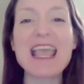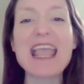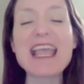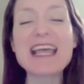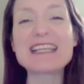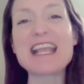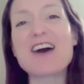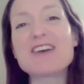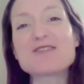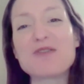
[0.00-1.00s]
and they
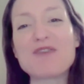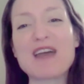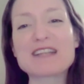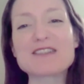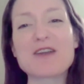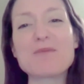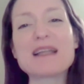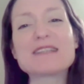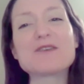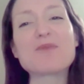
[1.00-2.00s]
also affect our
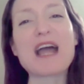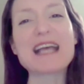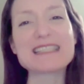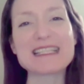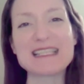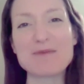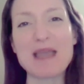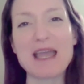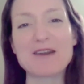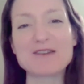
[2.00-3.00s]
mental processing
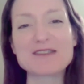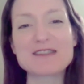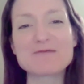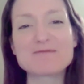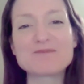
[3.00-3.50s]
patterns.